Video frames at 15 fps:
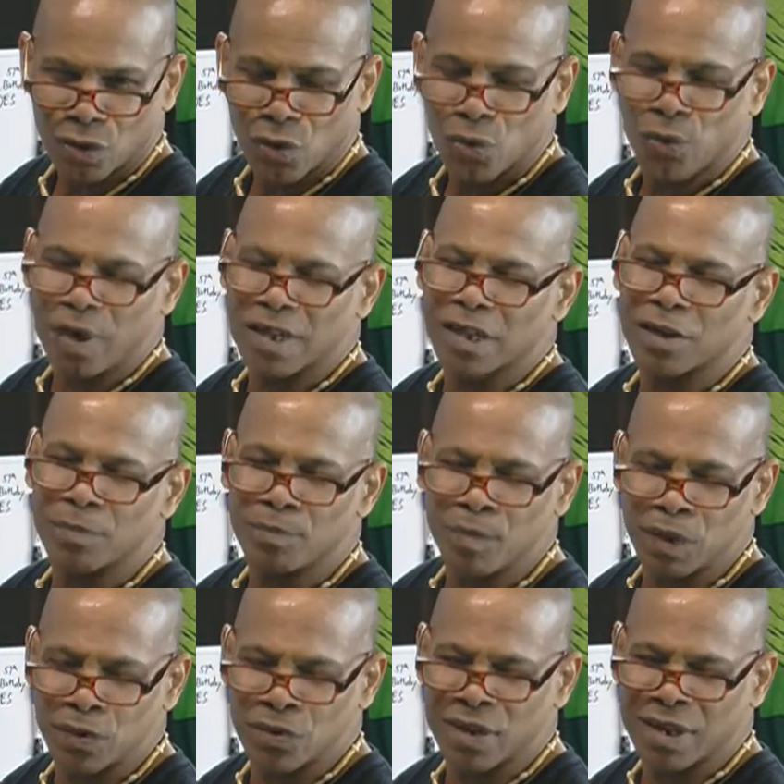We
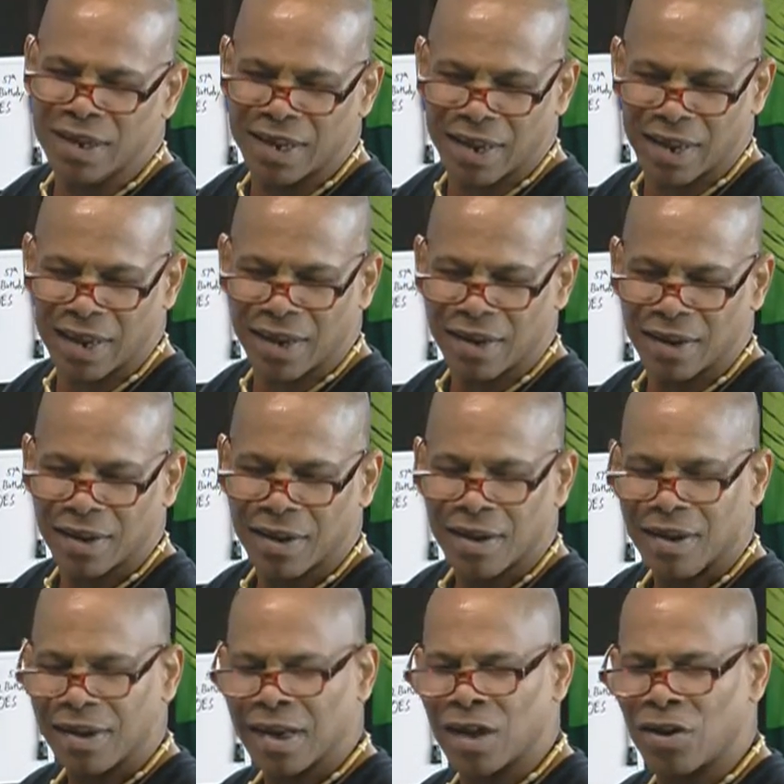communicate.
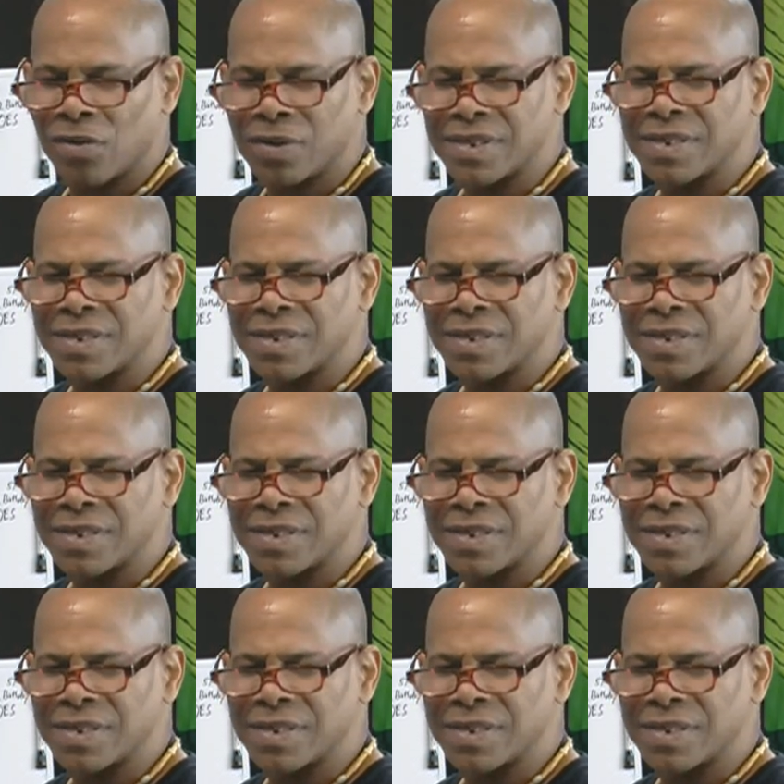Now,